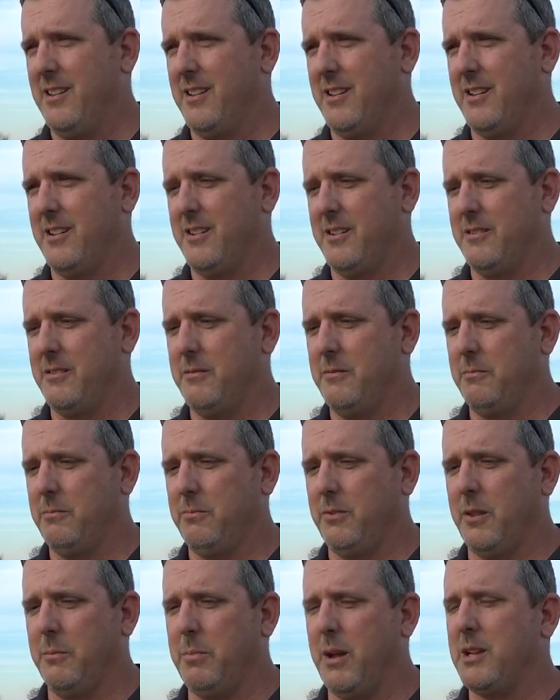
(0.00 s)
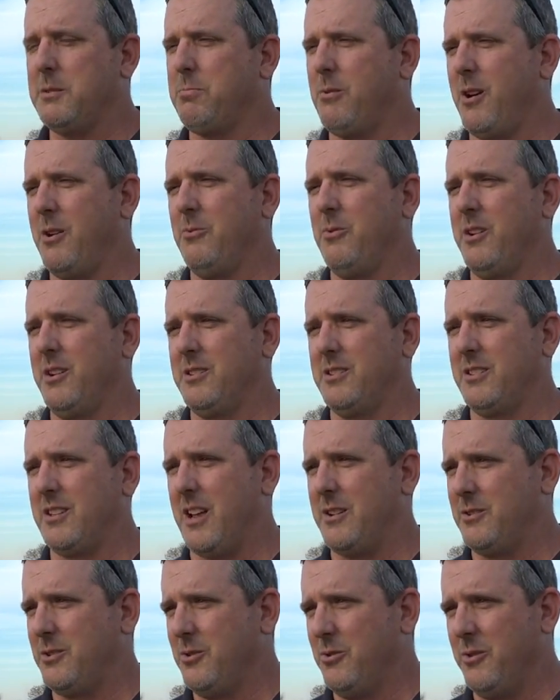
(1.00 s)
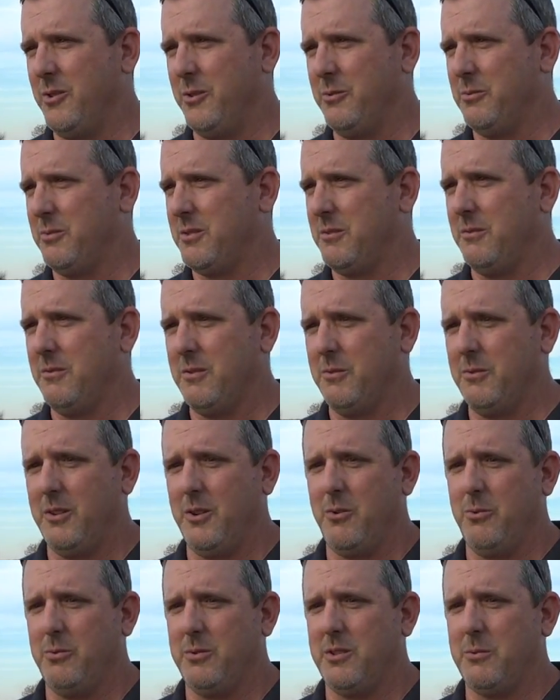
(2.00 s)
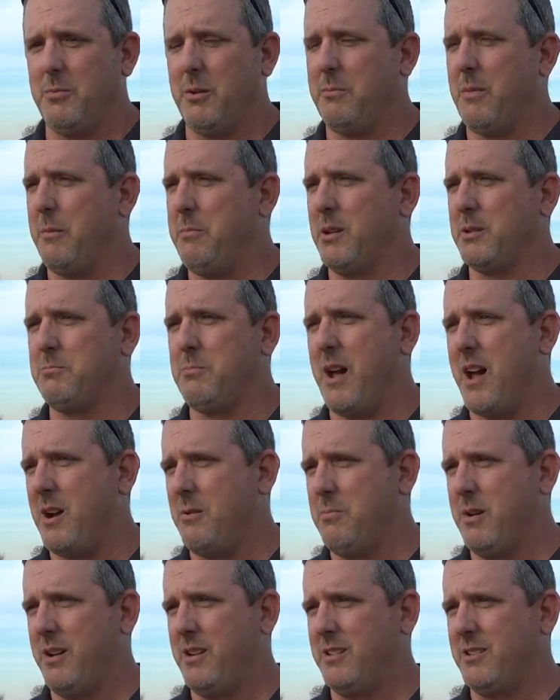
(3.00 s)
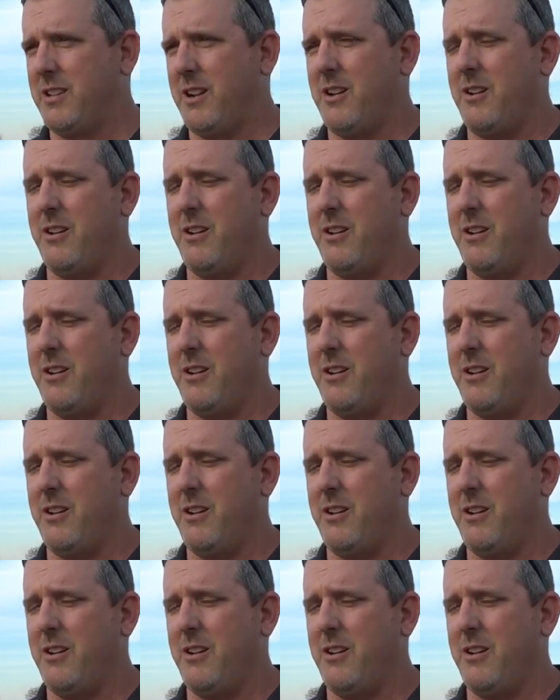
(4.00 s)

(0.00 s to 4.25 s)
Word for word: Uh, the best part was is I was doing it with you know some of my best battle buddies that